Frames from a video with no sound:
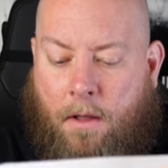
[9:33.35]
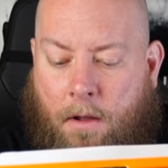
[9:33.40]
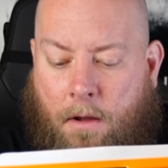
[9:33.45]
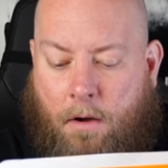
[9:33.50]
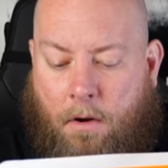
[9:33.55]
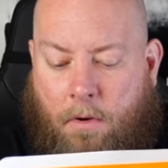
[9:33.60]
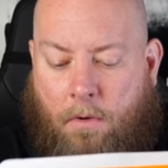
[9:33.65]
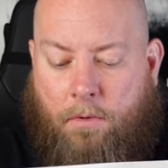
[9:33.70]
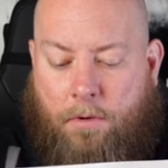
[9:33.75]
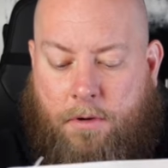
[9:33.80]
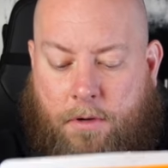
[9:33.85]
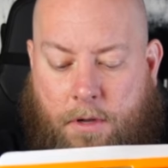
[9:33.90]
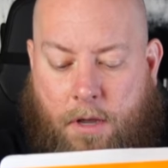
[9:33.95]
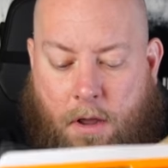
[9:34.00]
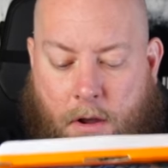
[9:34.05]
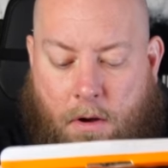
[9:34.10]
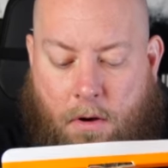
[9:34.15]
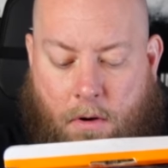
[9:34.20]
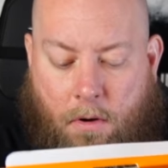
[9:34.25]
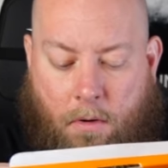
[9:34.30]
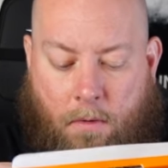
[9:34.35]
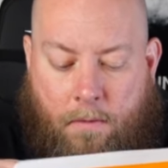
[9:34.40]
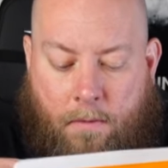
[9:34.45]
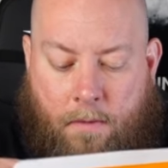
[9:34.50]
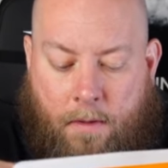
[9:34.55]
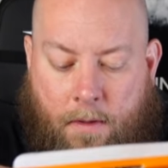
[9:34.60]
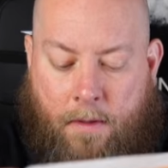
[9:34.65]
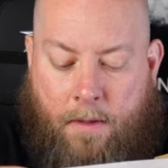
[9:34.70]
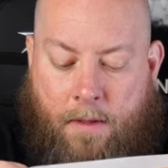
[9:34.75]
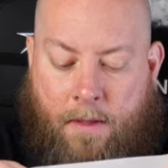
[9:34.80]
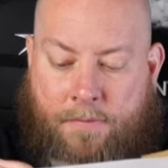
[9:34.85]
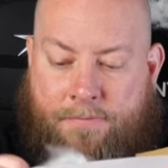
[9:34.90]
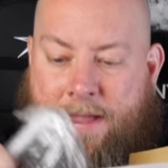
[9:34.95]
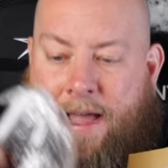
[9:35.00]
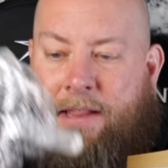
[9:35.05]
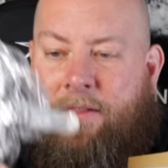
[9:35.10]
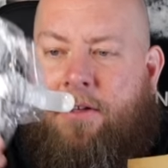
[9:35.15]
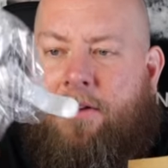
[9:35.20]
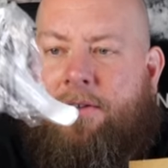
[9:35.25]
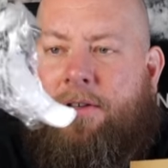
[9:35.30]
Oh, cool.
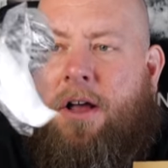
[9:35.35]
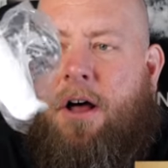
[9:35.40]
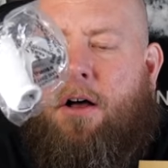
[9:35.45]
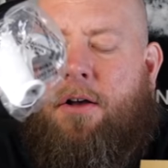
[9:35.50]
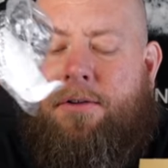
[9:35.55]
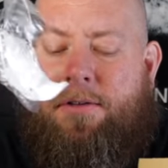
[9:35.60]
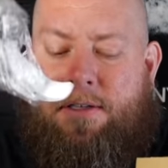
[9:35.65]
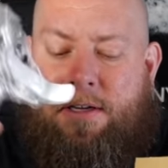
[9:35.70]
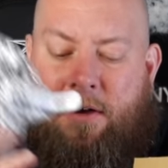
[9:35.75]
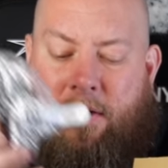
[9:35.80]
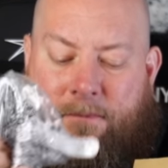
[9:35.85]
That looks all still